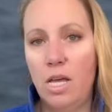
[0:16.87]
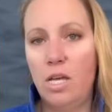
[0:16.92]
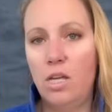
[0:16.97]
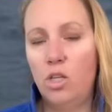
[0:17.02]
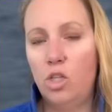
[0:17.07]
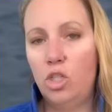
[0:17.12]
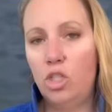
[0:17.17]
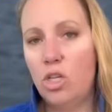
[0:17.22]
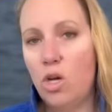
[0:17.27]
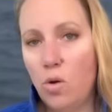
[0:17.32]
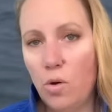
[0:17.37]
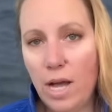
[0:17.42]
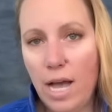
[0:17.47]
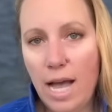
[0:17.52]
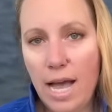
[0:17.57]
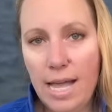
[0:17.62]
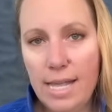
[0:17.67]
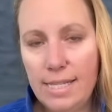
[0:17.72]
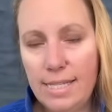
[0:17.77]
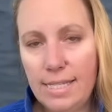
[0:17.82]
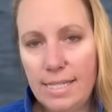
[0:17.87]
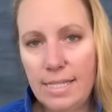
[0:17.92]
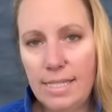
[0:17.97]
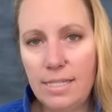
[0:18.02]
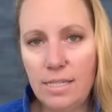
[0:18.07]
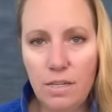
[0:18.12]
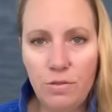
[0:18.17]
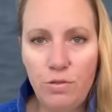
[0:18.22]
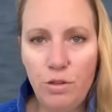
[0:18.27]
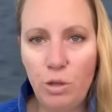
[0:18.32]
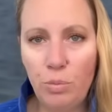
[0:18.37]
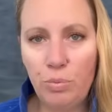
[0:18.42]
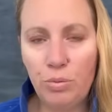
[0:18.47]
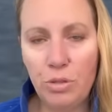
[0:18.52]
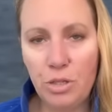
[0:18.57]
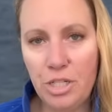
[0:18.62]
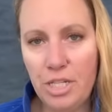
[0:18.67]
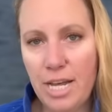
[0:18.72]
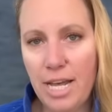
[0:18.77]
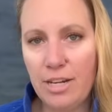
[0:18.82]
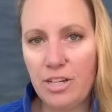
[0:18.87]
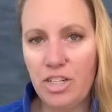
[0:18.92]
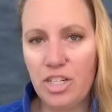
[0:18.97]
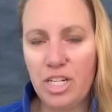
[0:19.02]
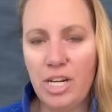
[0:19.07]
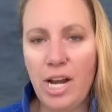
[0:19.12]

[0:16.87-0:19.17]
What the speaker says: So guys, civil protection